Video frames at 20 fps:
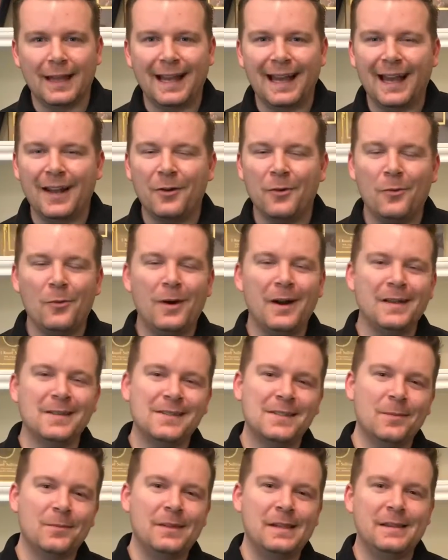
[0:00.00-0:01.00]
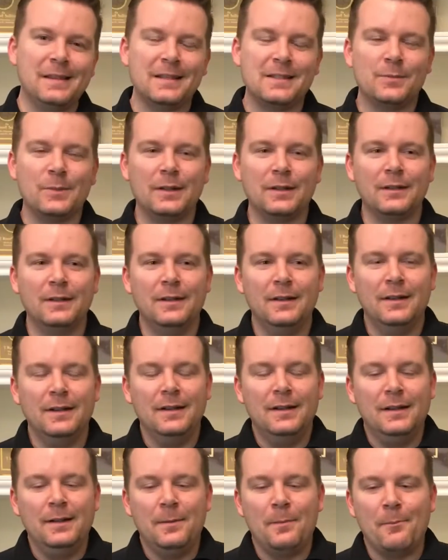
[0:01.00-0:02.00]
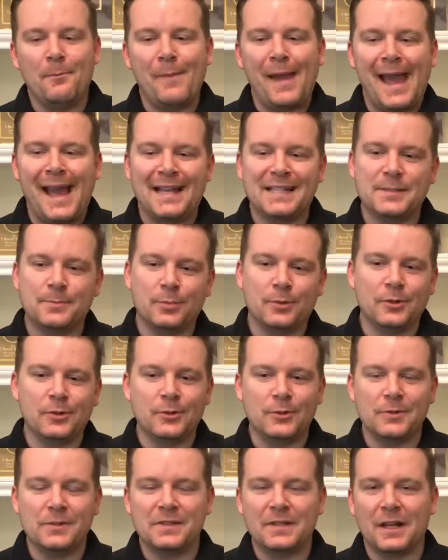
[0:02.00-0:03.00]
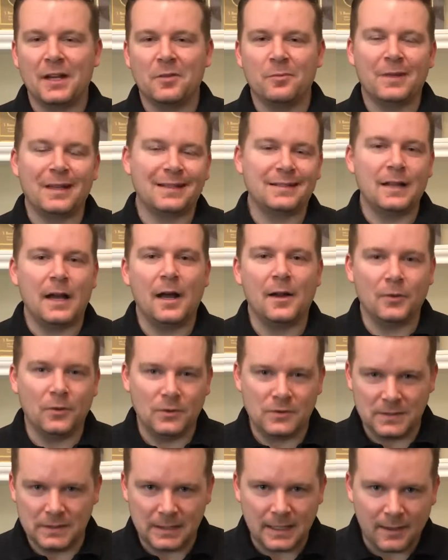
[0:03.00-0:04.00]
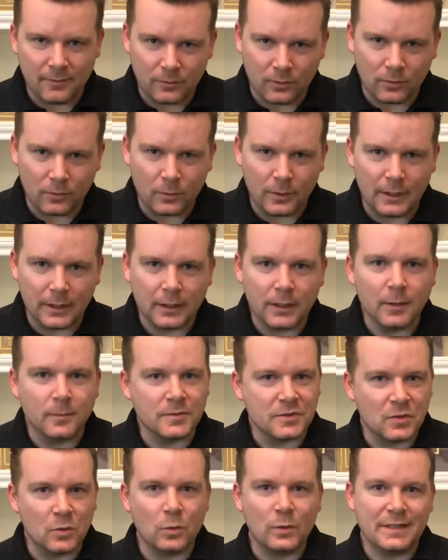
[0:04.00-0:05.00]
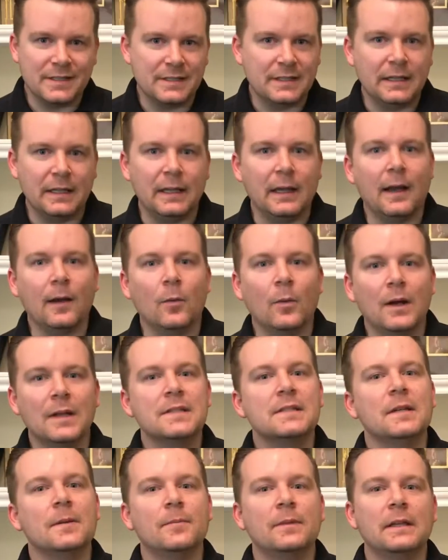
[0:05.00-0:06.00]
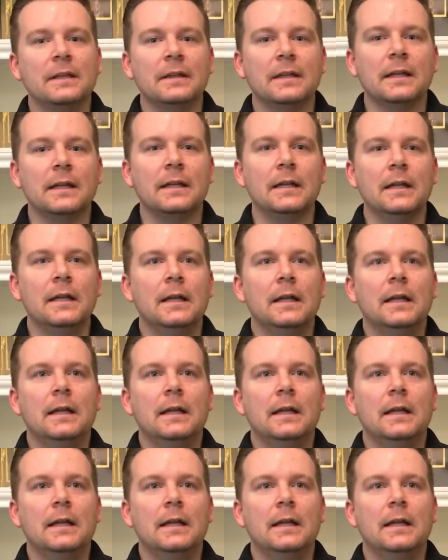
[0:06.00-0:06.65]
I don't want something that's been mass produced on a McDonald's level when it comes to whiskey. I want something that